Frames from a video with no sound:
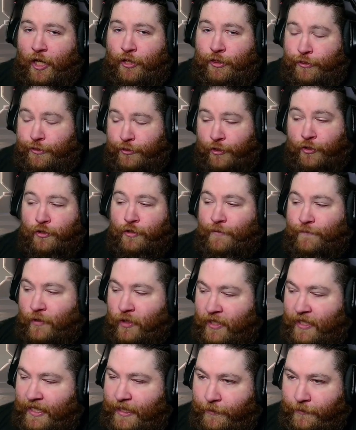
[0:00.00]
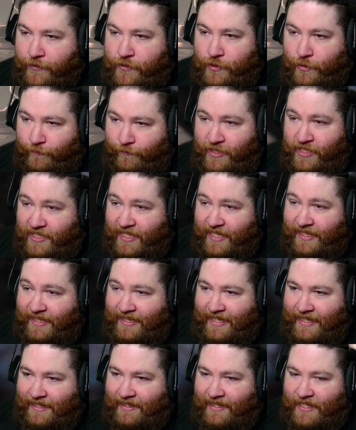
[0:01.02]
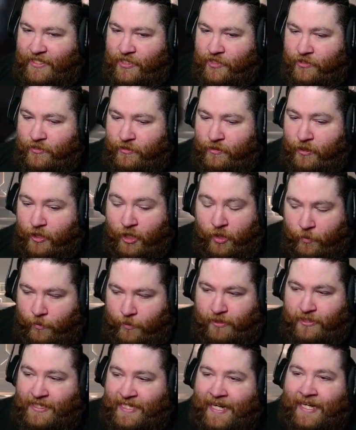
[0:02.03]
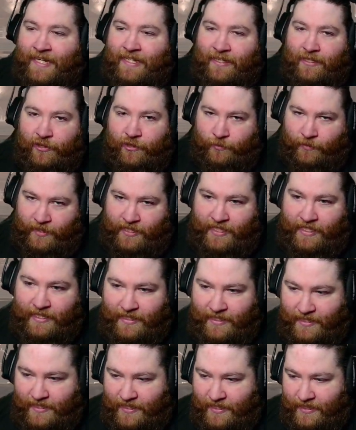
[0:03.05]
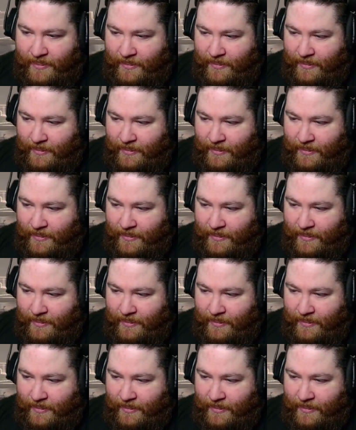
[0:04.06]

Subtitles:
third of our health. So if we stand in that laser, we're dead in 3 hits.